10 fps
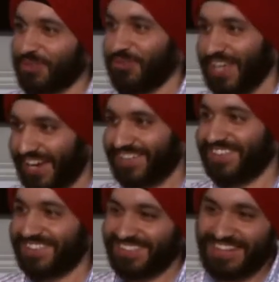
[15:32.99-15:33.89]
So we had
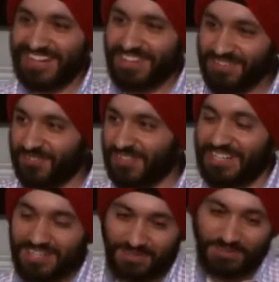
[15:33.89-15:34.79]
like tons of
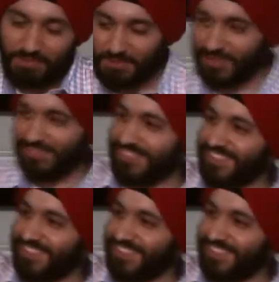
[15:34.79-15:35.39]
data with people